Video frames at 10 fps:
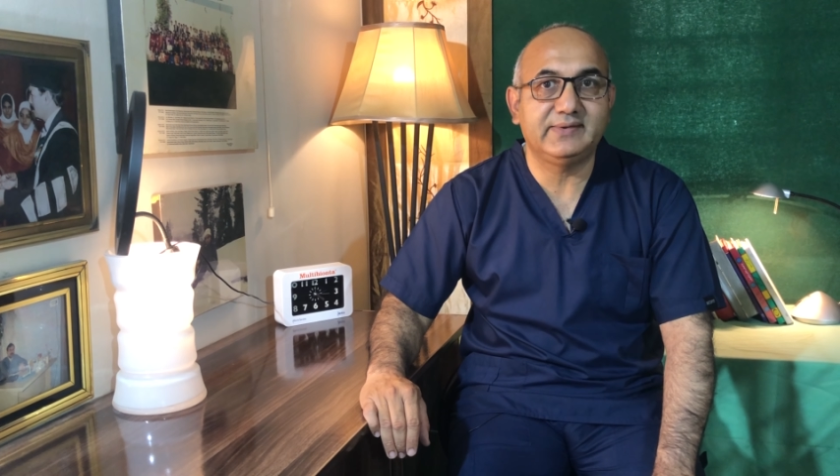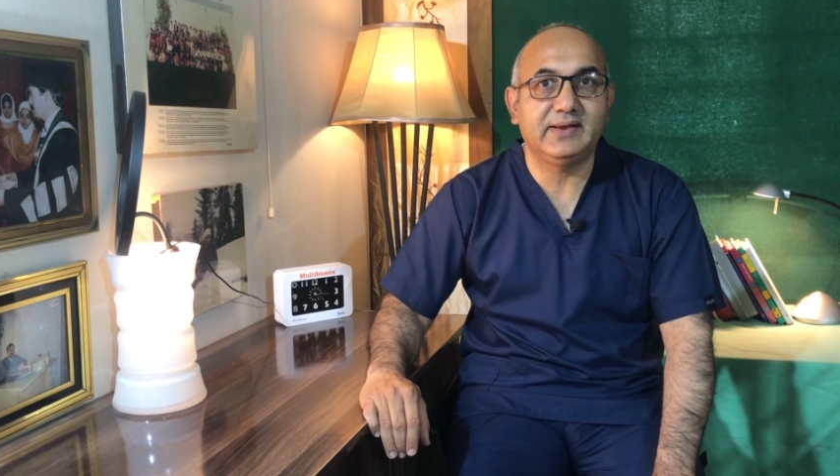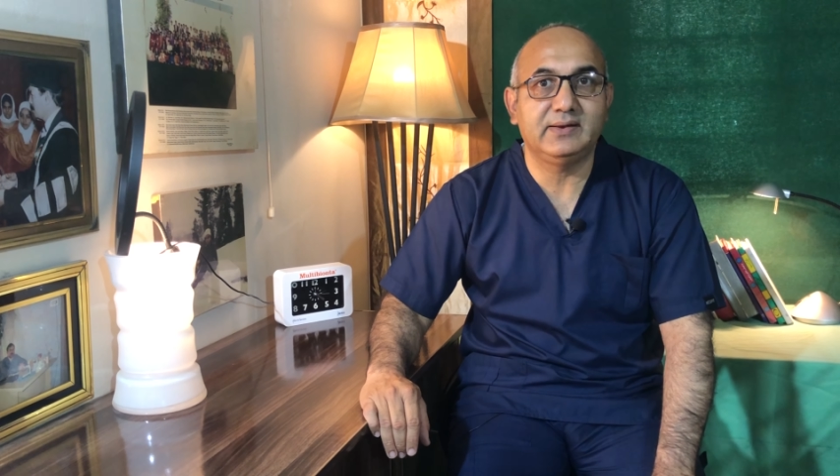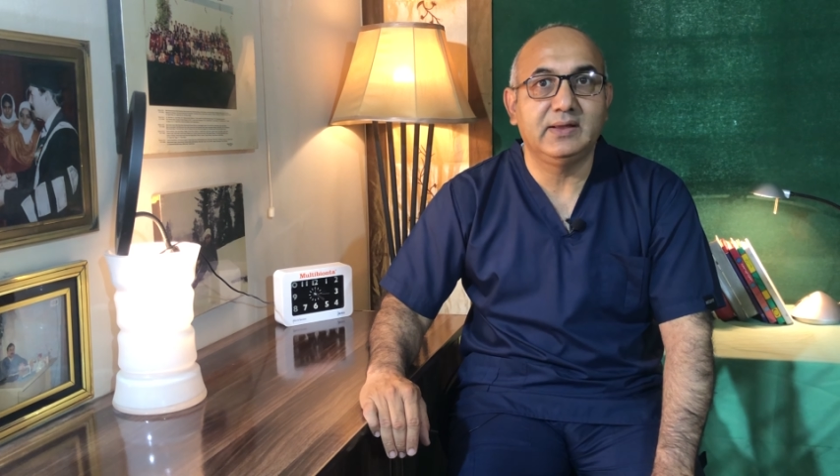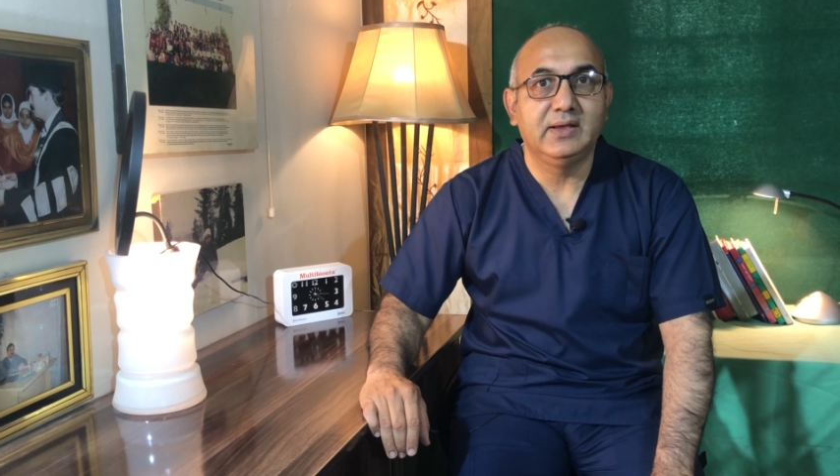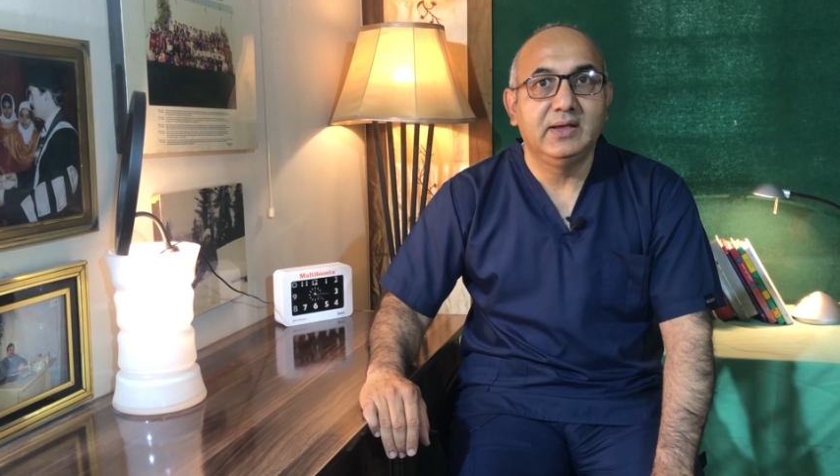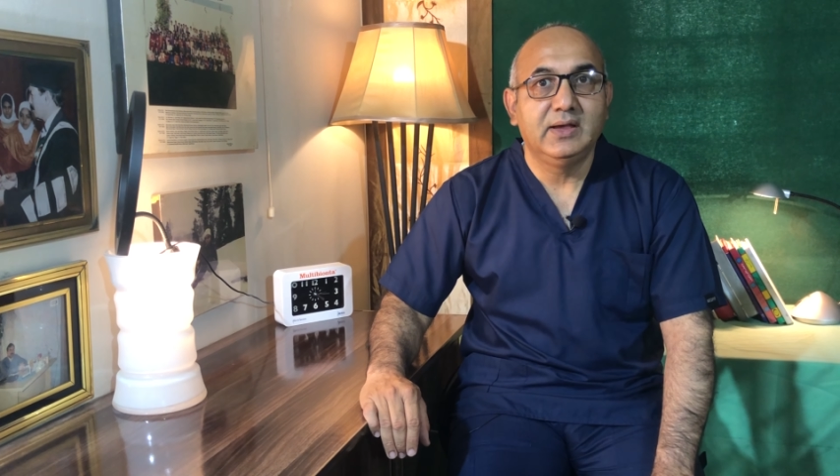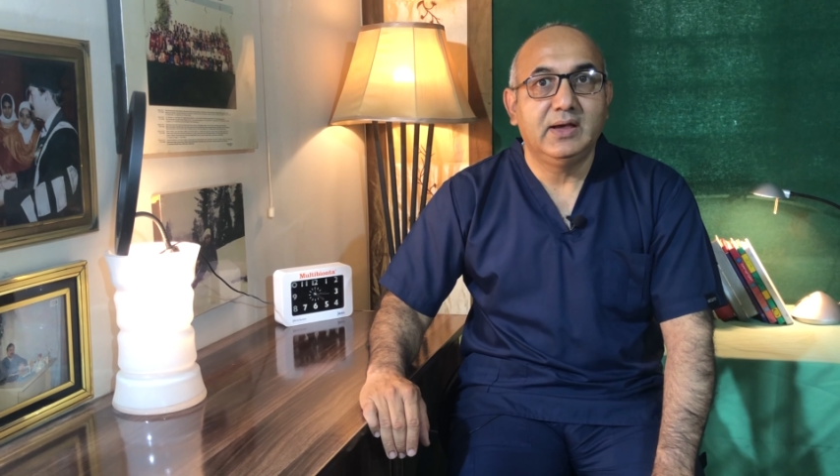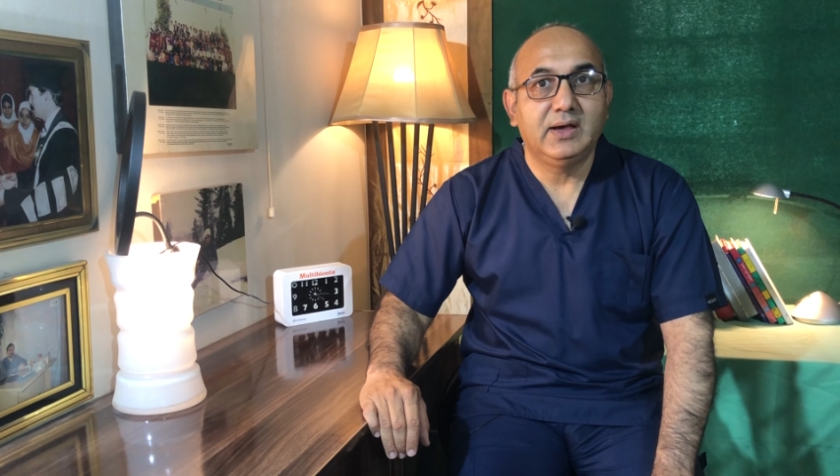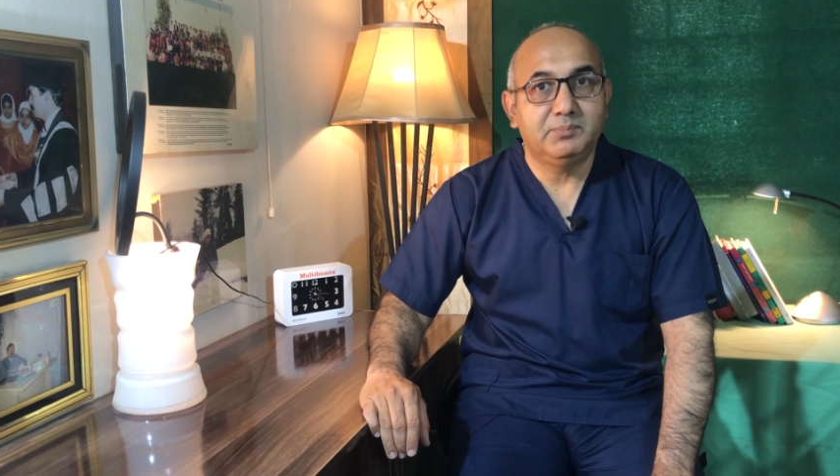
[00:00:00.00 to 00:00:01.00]
and
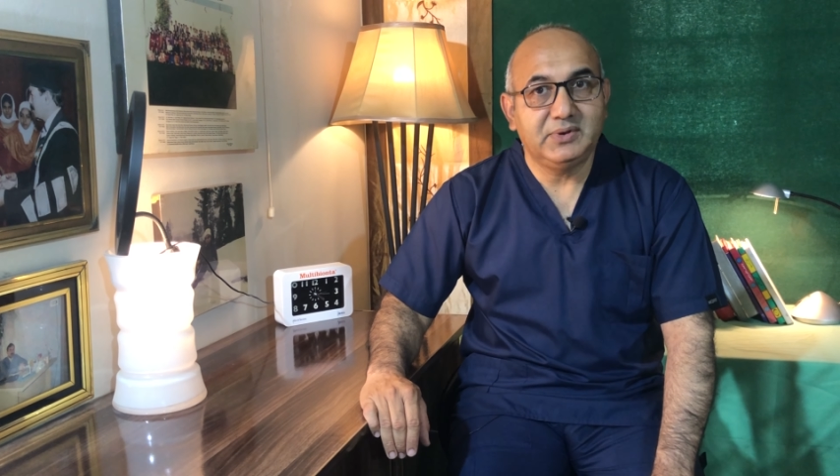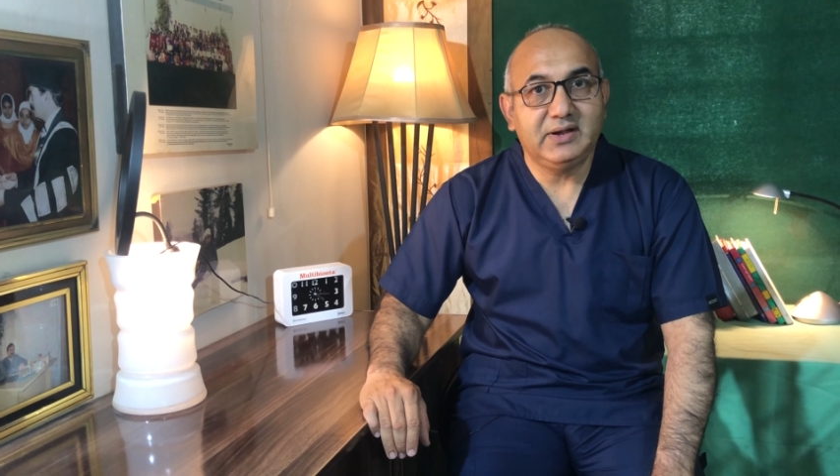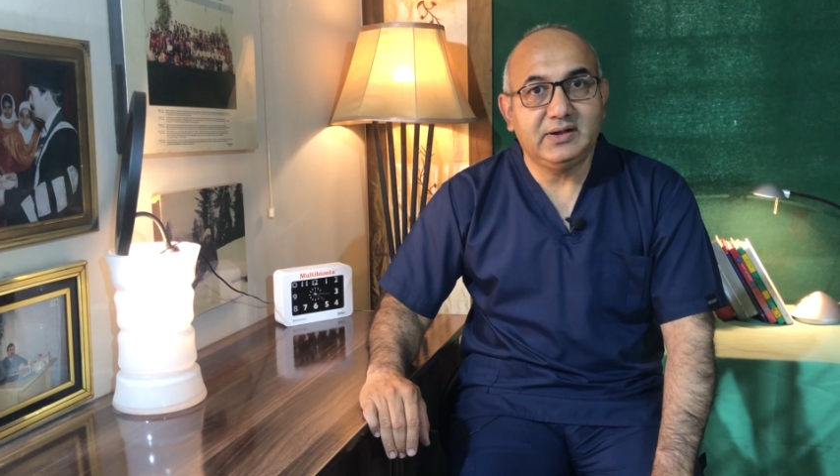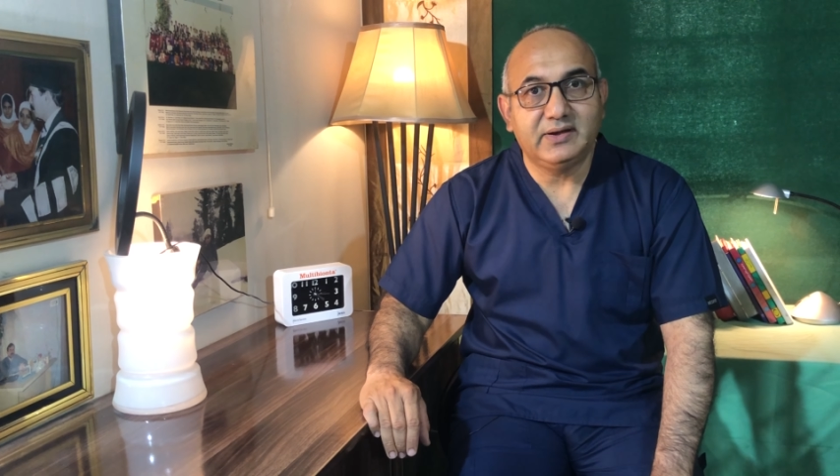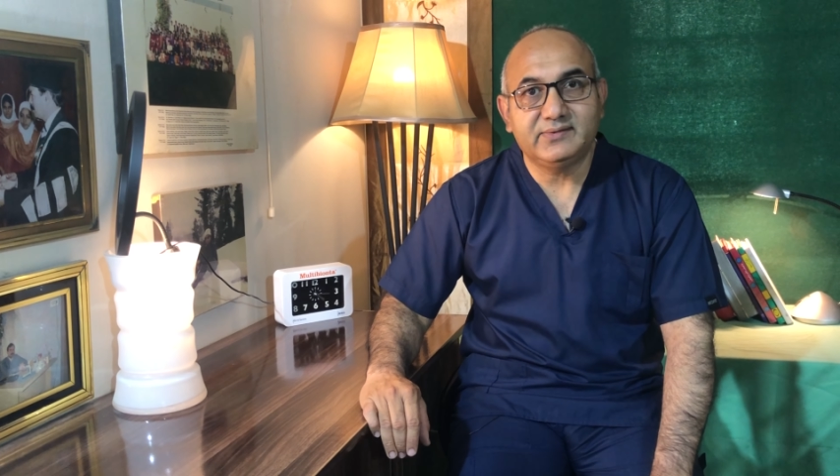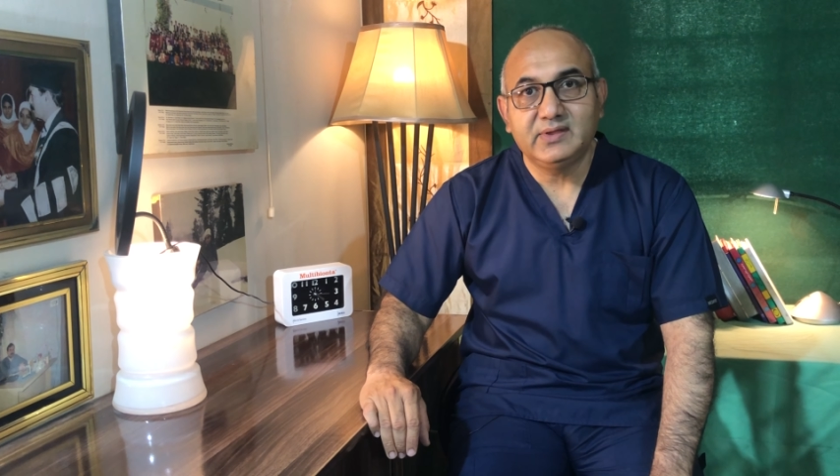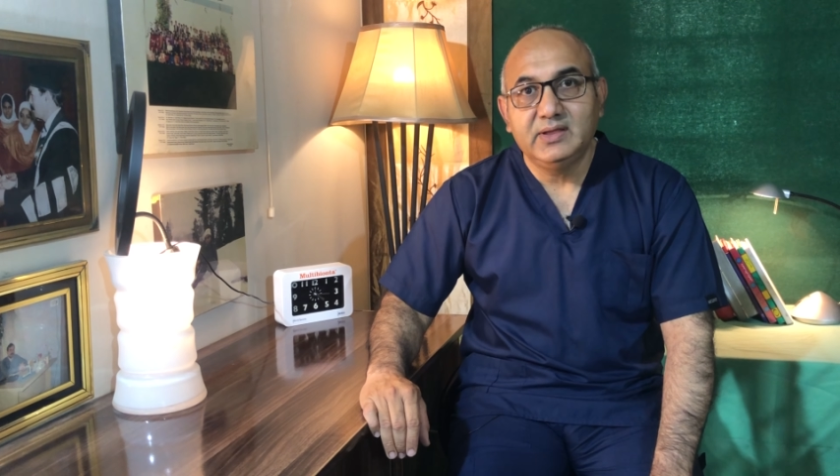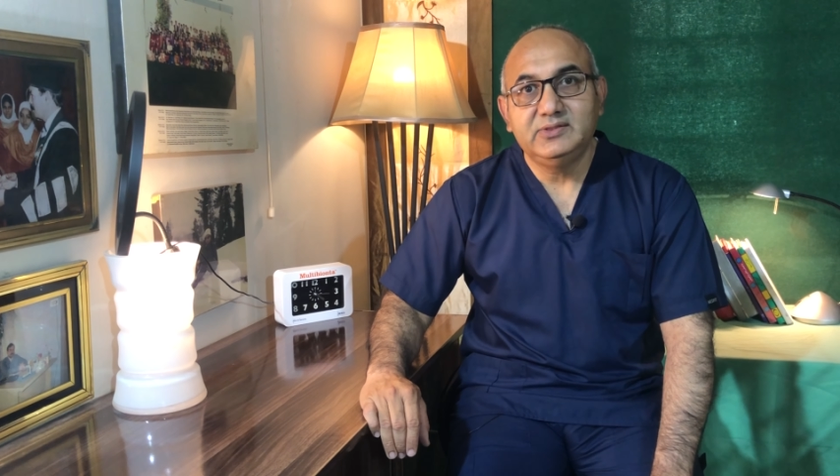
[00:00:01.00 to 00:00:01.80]
platelets,